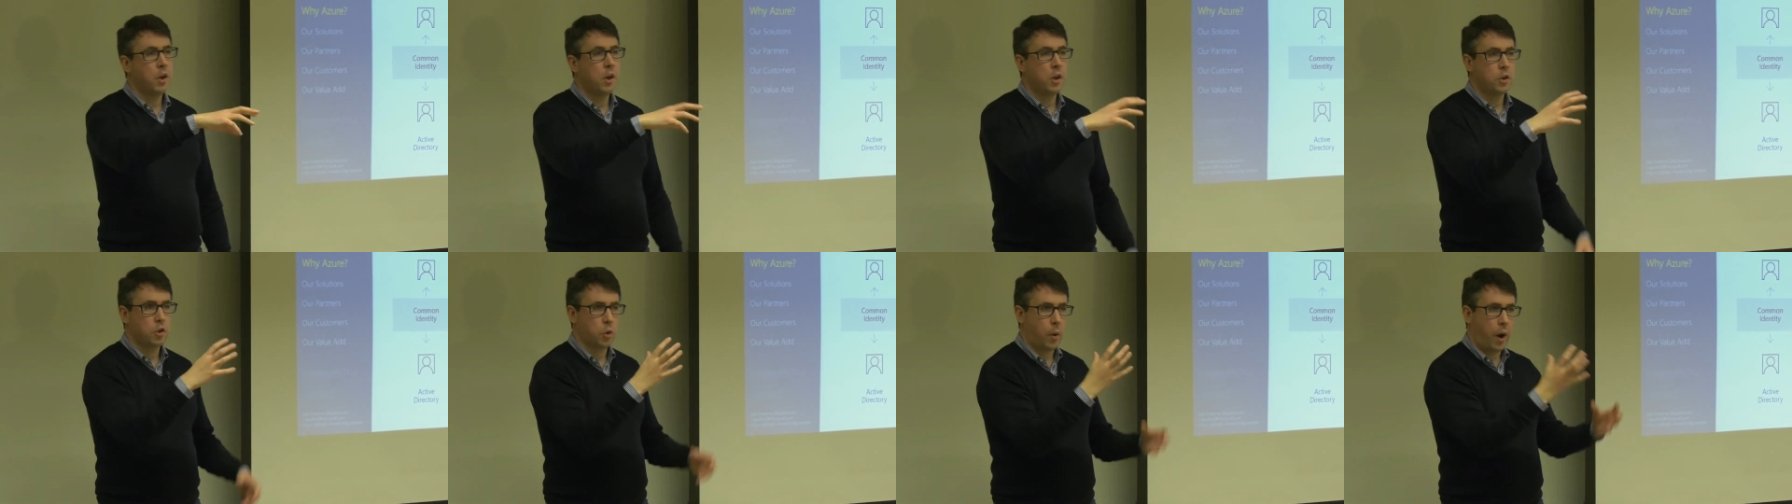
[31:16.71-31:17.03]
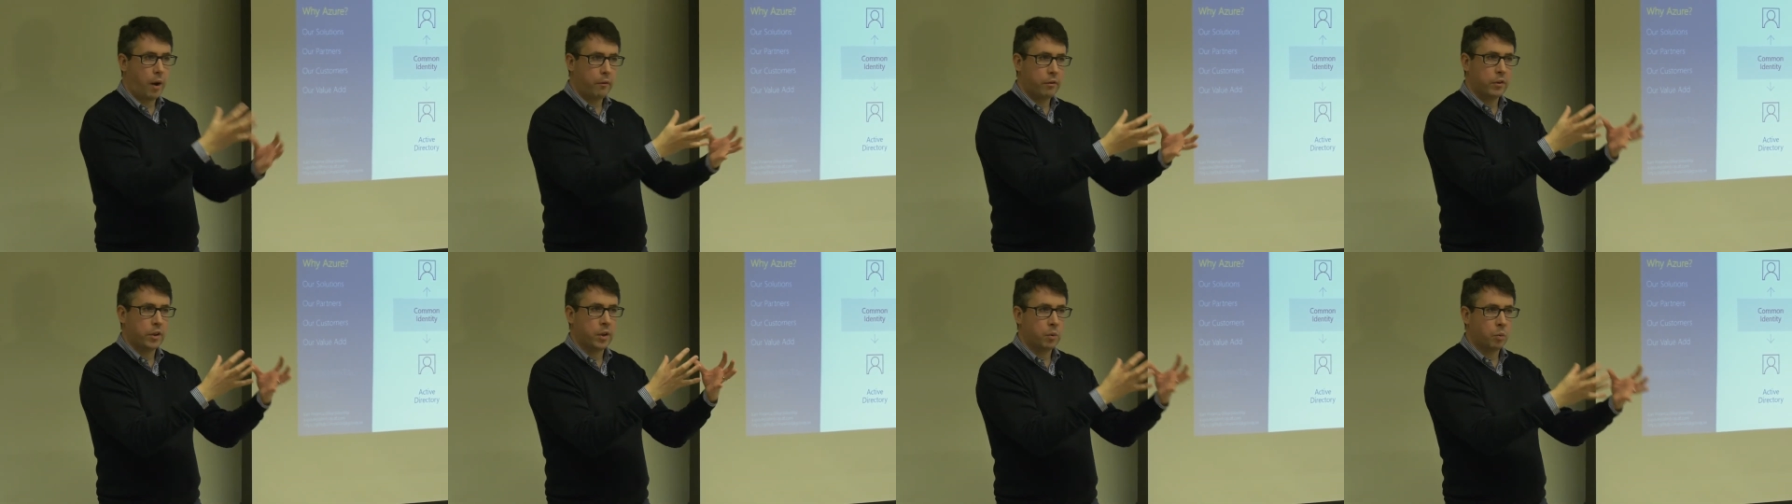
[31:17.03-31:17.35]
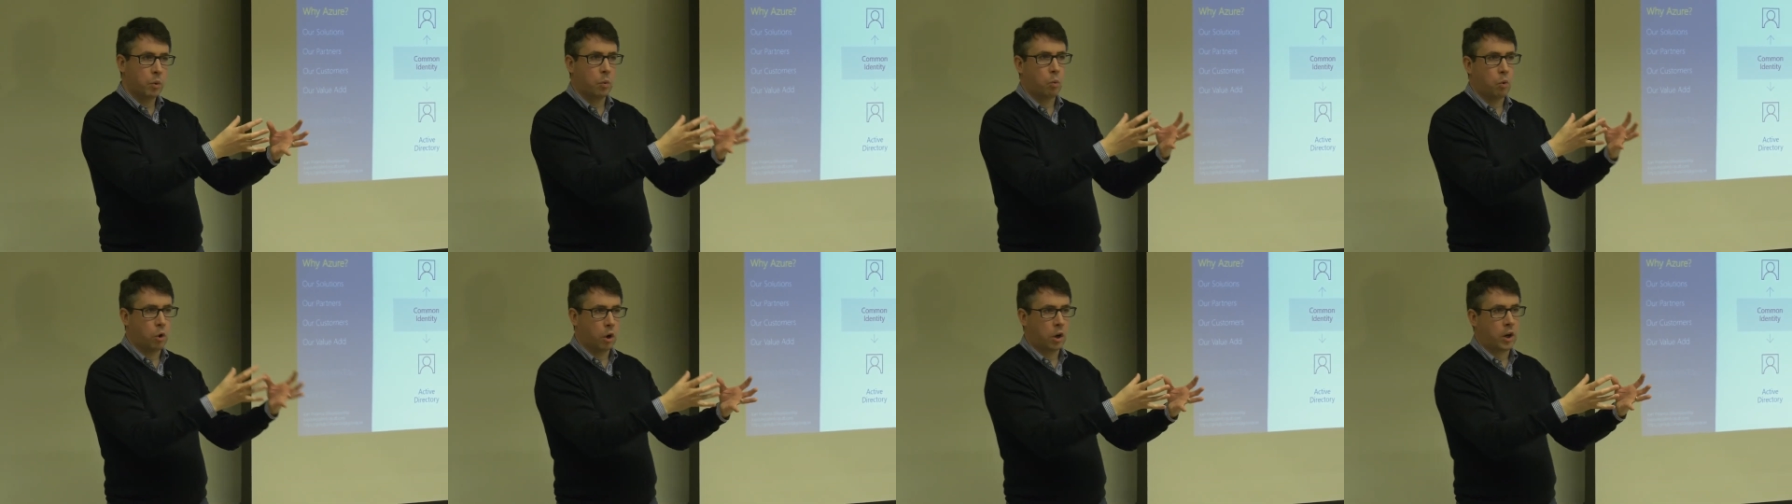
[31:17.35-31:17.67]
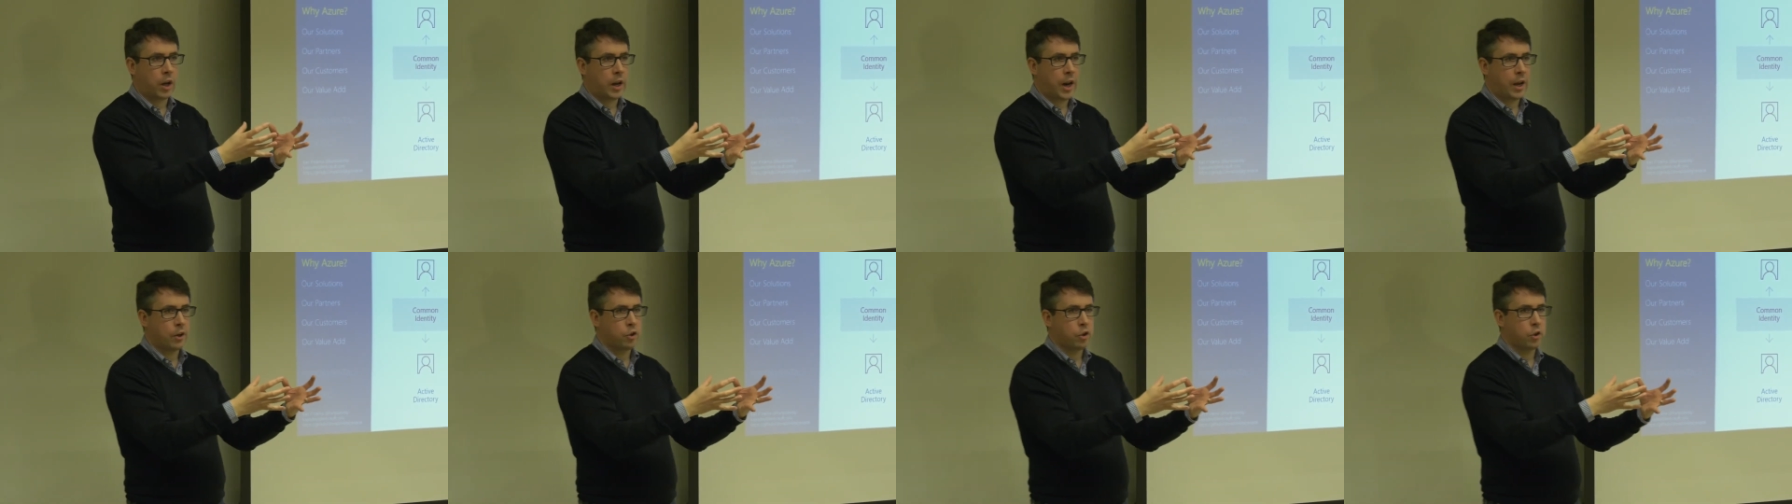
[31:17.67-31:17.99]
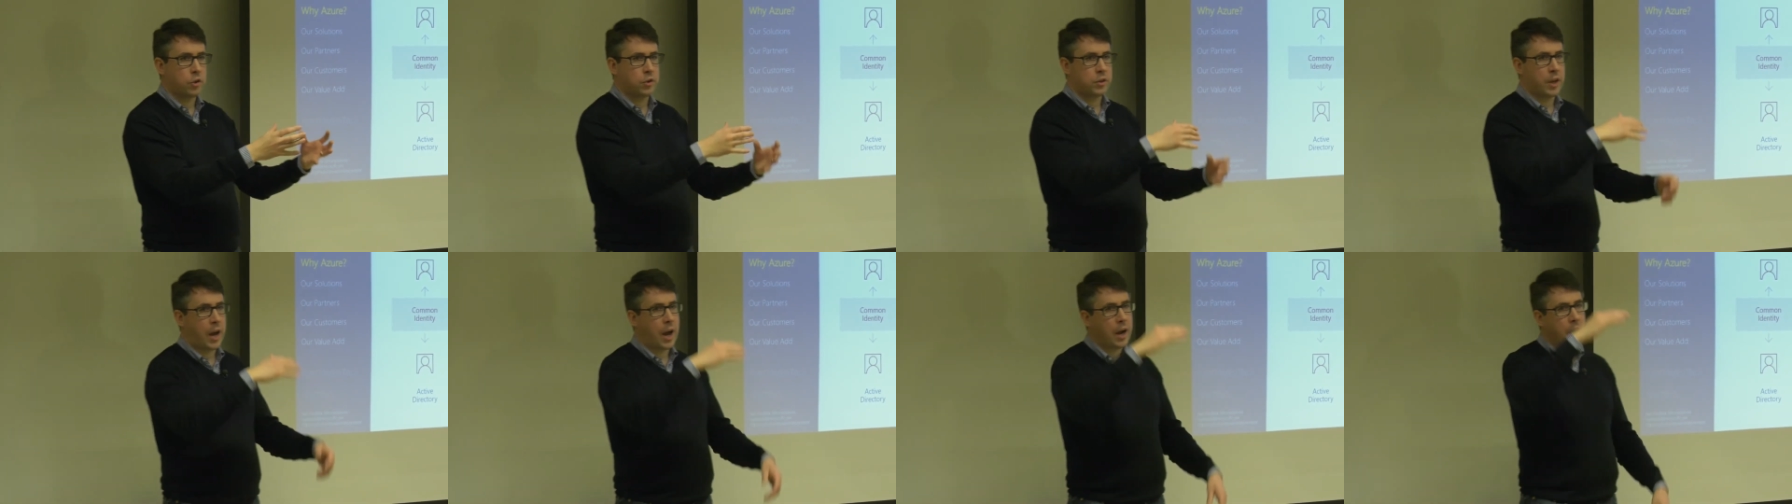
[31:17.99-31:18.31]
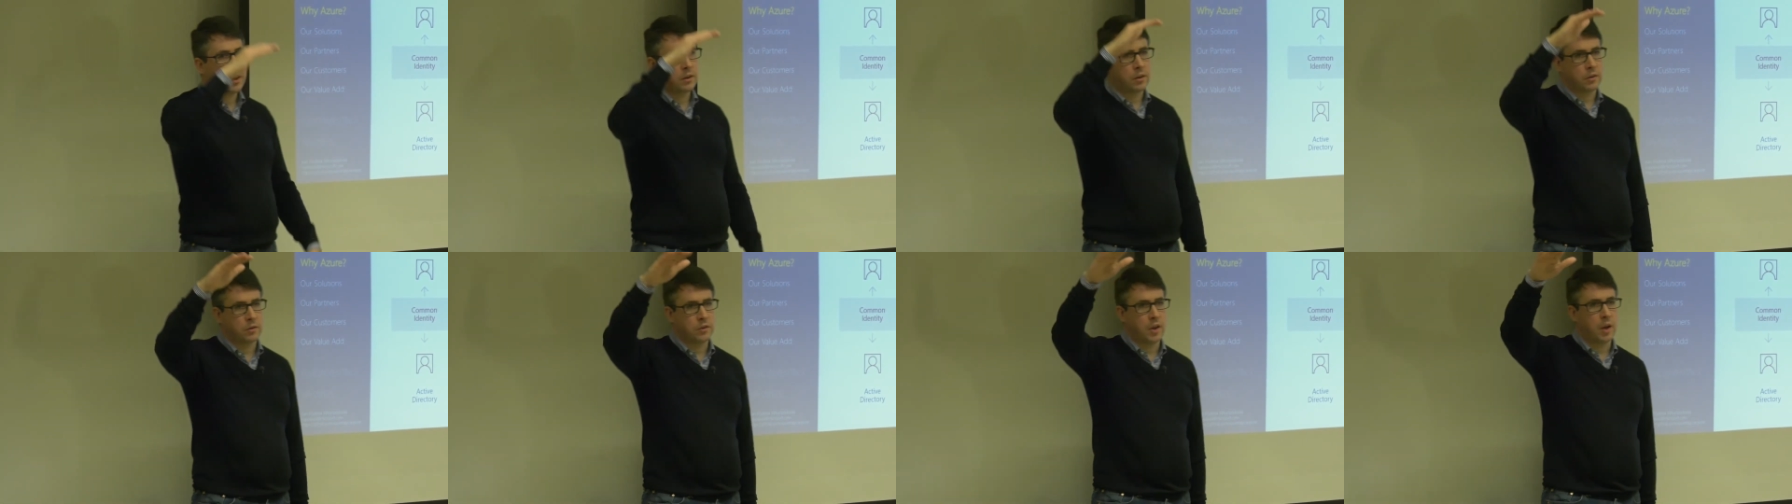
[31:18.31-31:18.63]
So everything will work on Azure
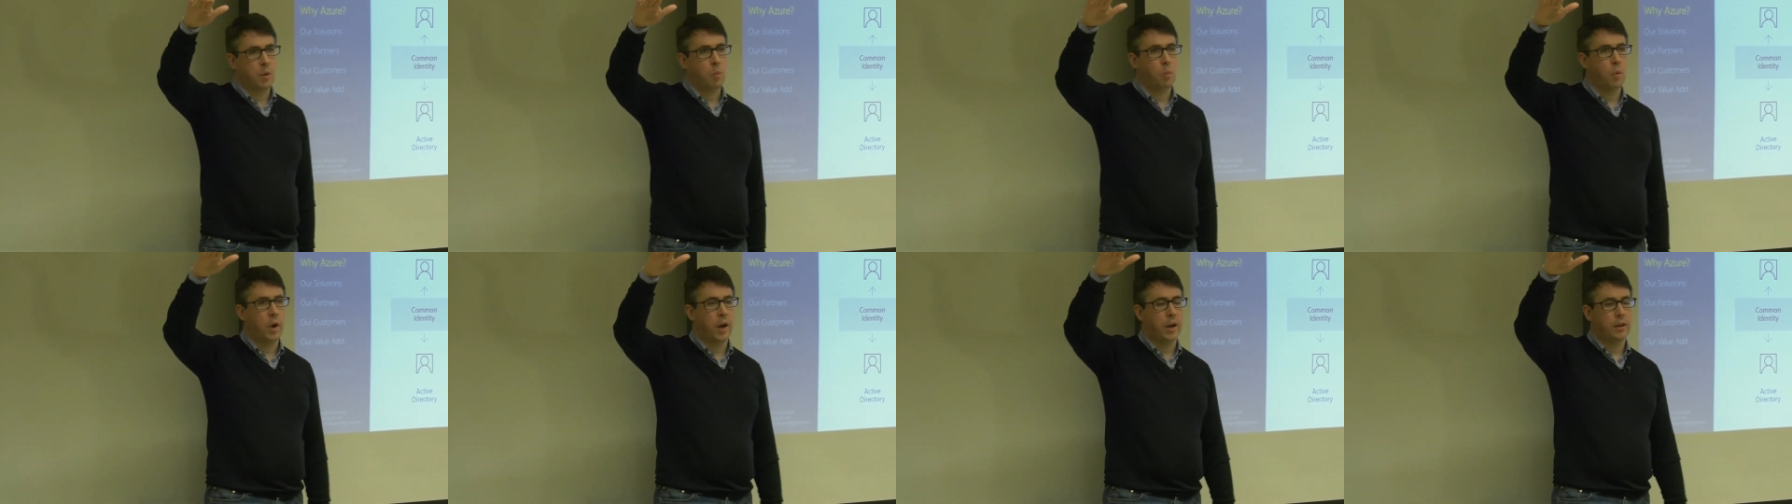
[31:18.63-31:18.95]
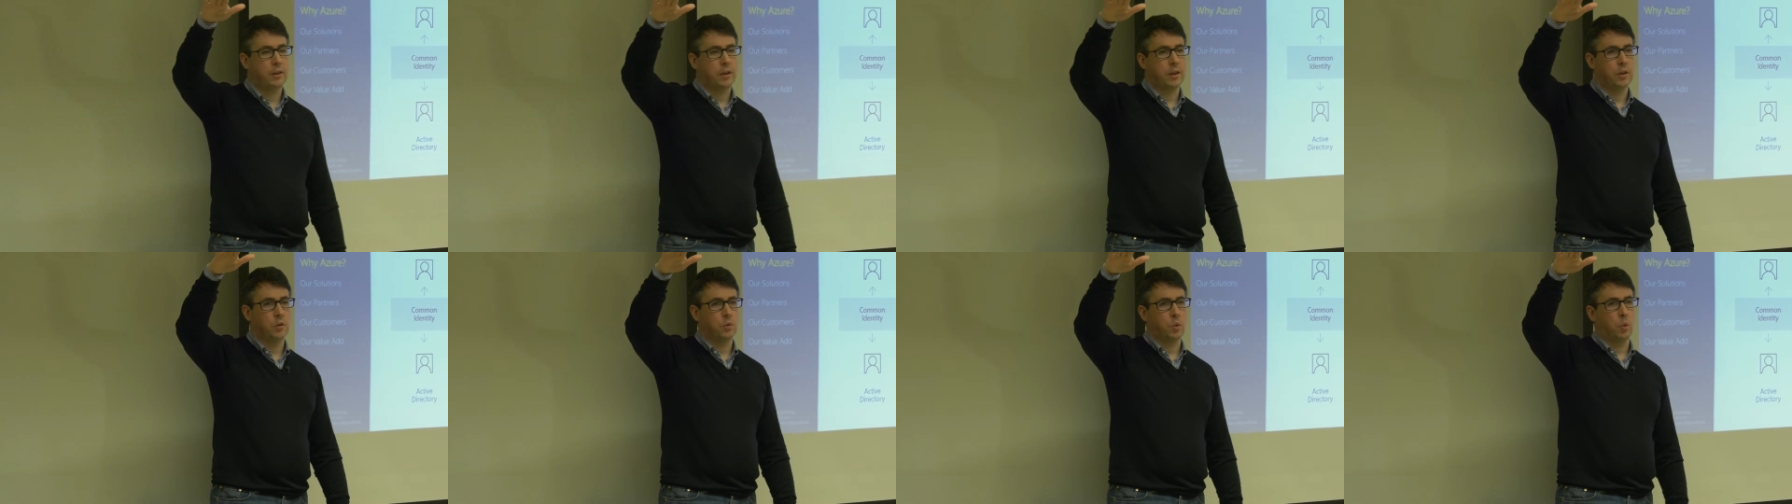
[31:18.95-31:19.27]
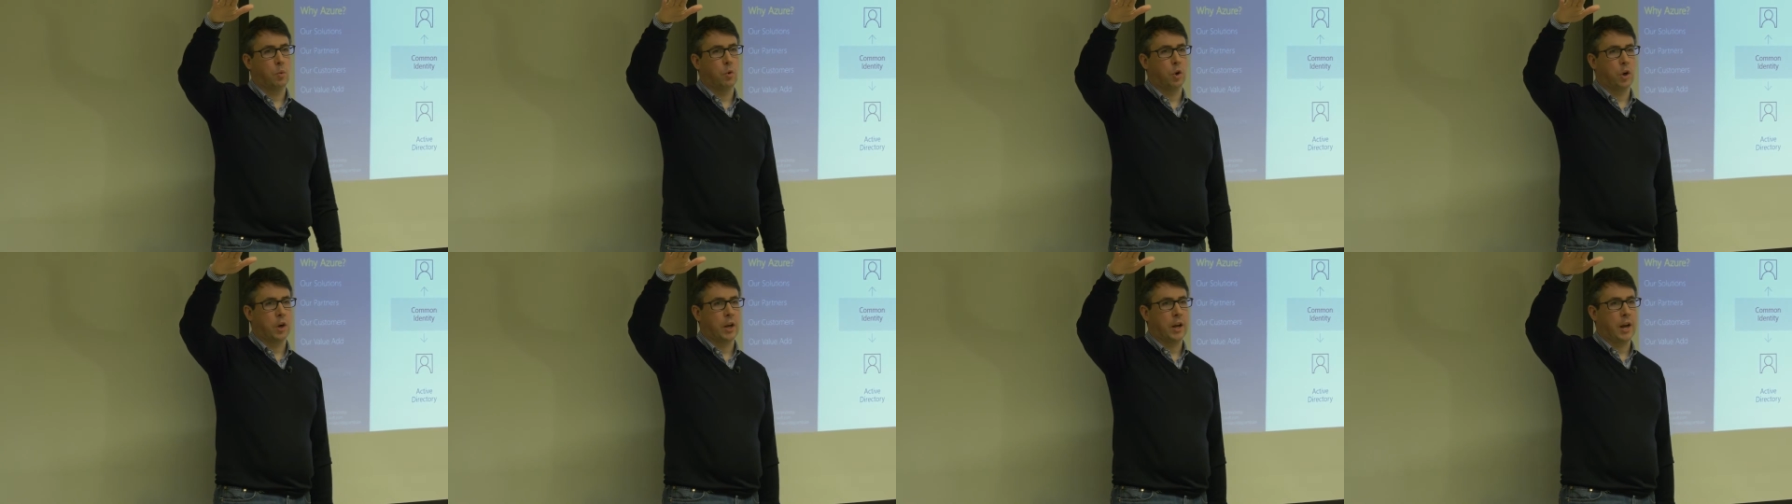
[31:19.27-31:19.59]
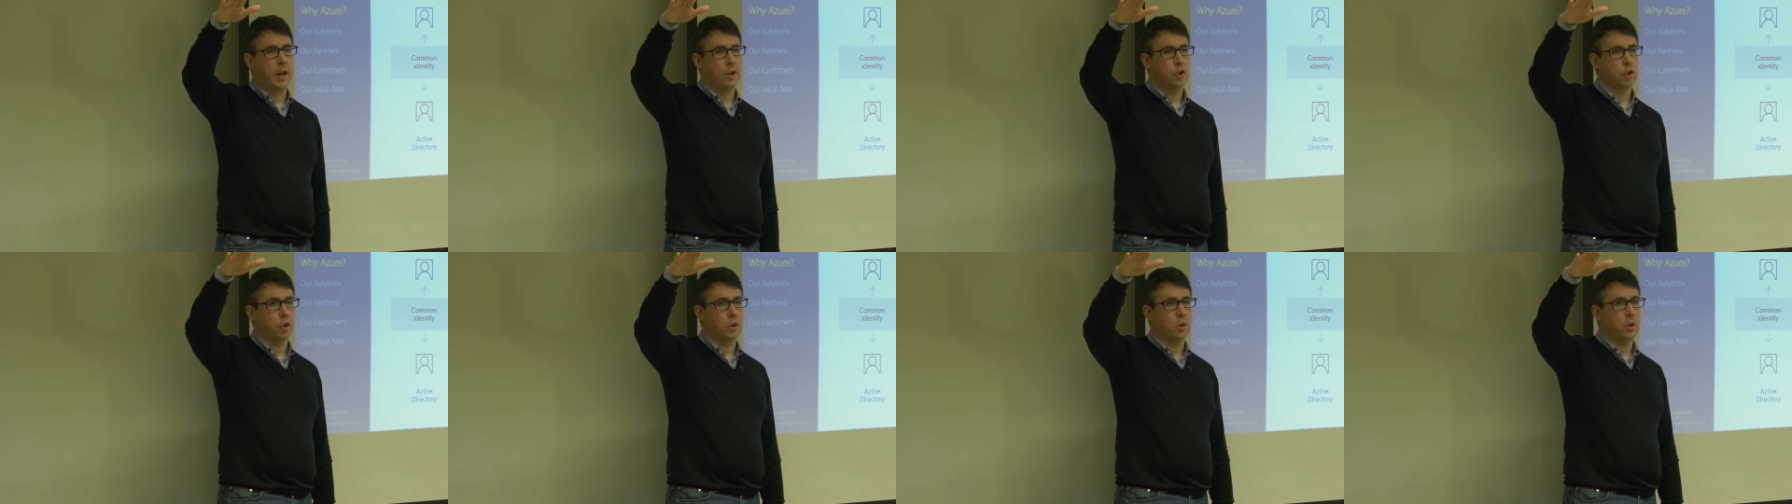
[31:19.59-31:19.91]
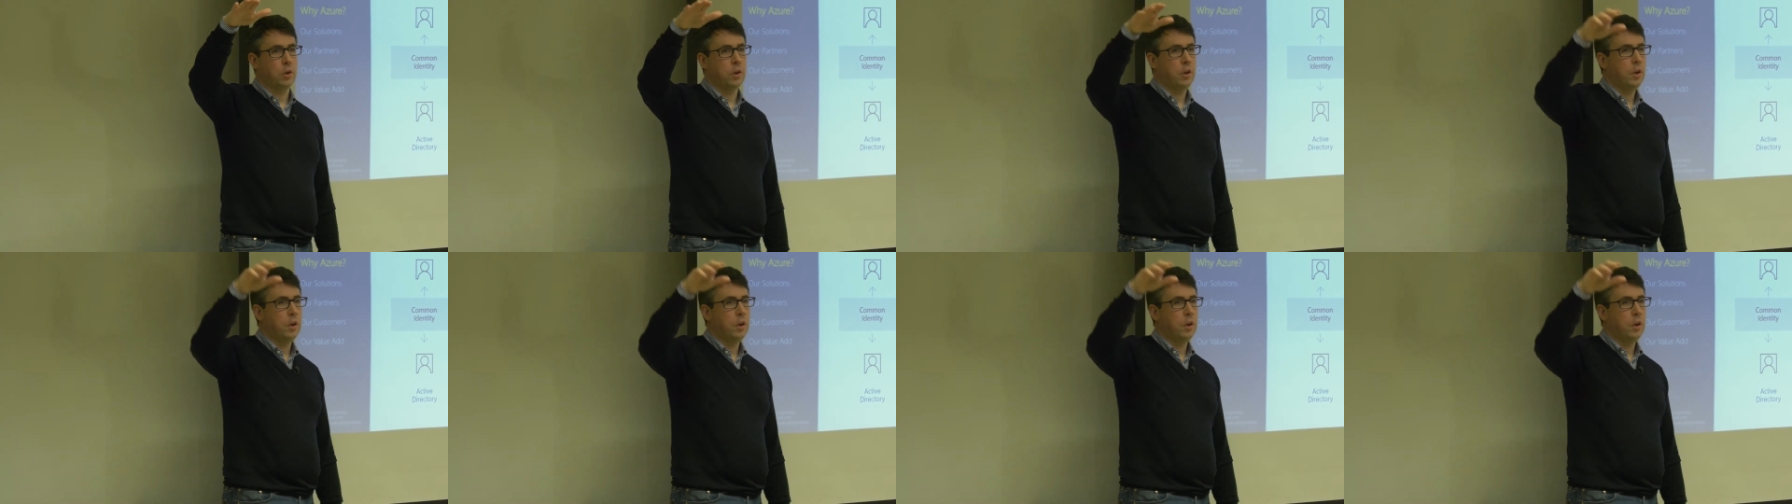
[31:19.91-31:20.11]
Stack the same way things will work on Azure.